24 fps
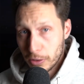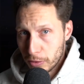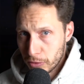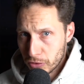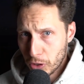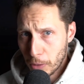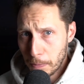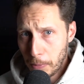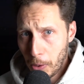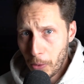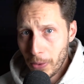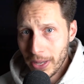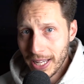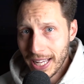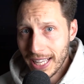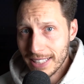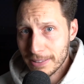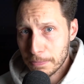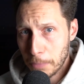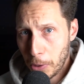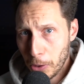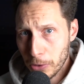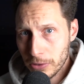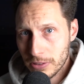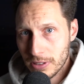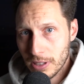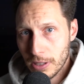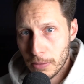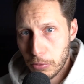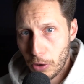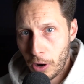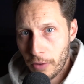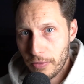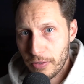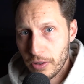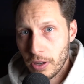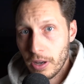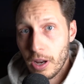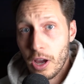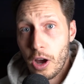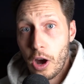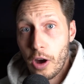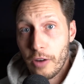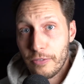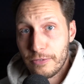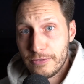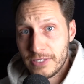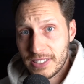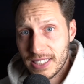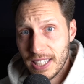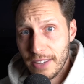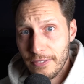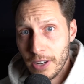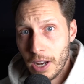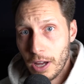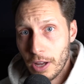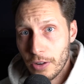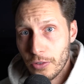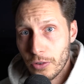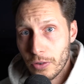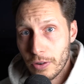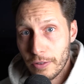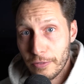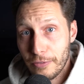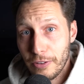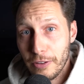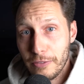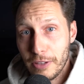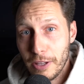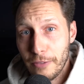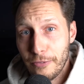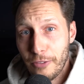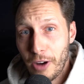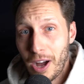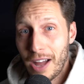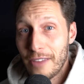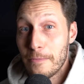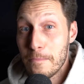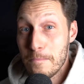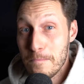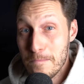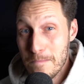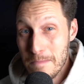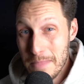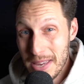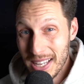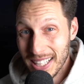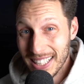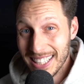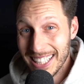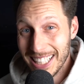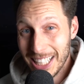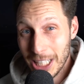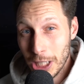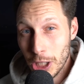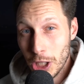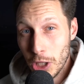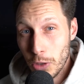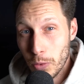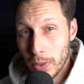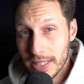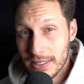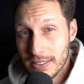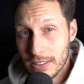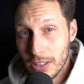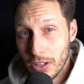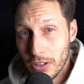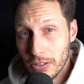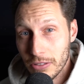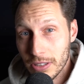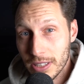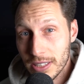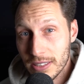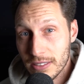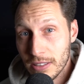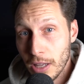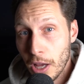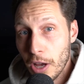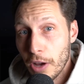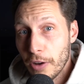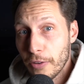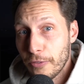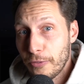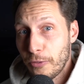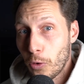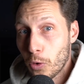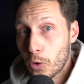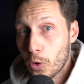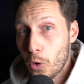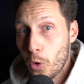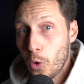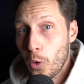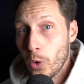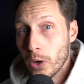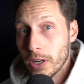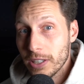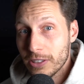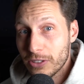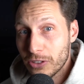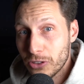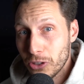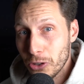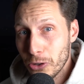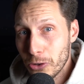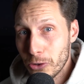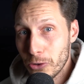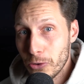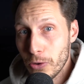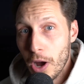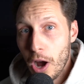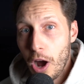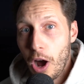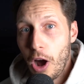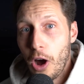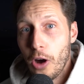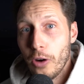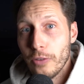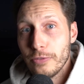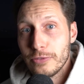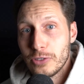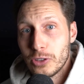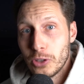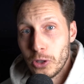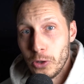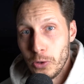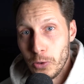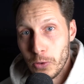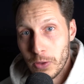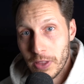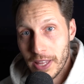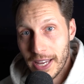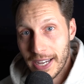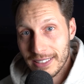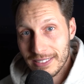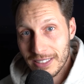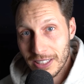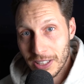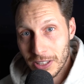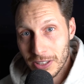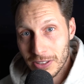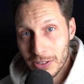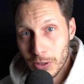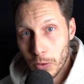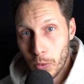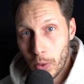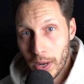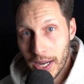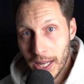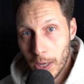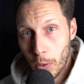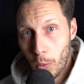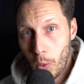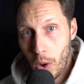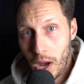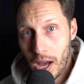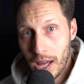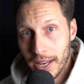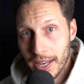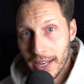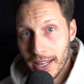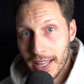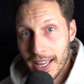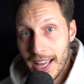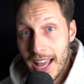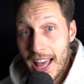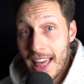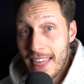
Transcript: So Boeing has posted a profit of $755 million for quarter 2 of 2021.